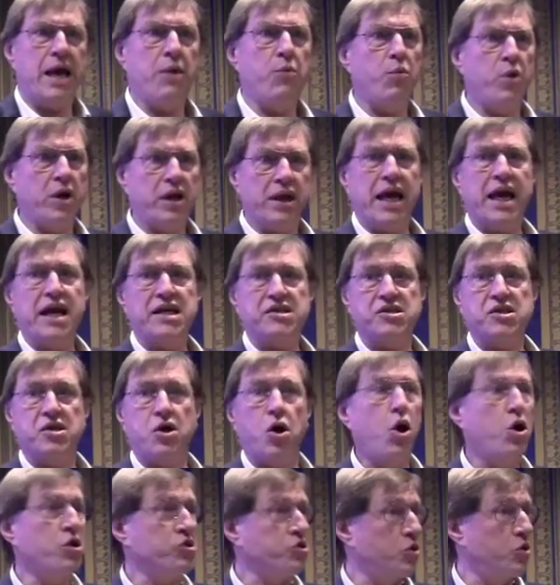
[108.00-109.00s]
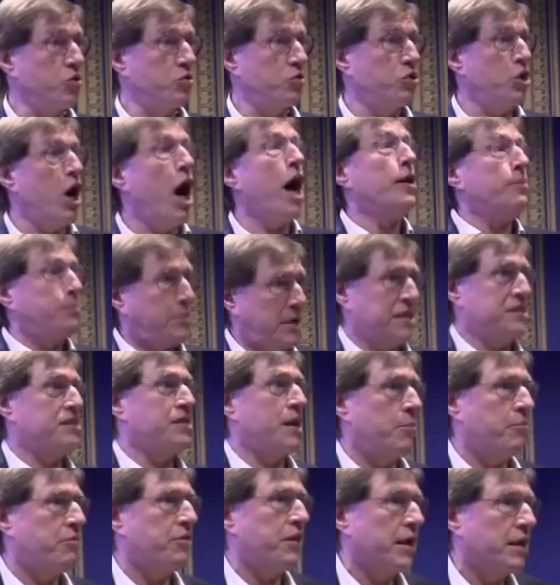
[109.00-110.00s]
one has to also not be
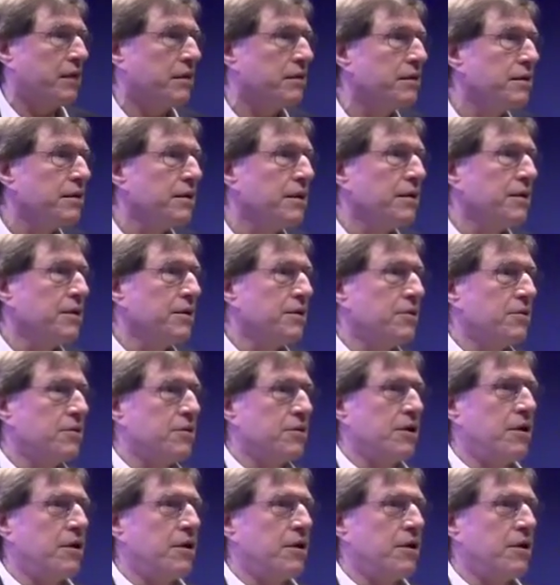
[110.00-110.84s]
something. You